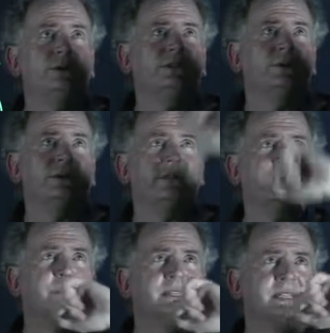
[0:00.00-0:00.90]
is equal to
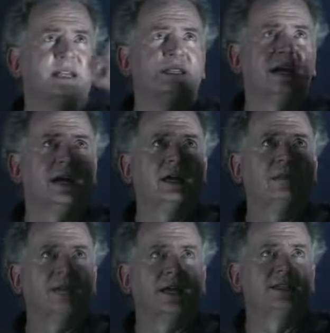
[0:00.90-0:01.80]
c plus si,
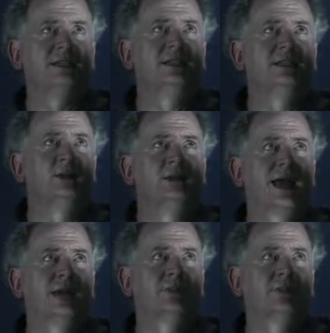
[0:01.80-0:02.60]
and z is equal to a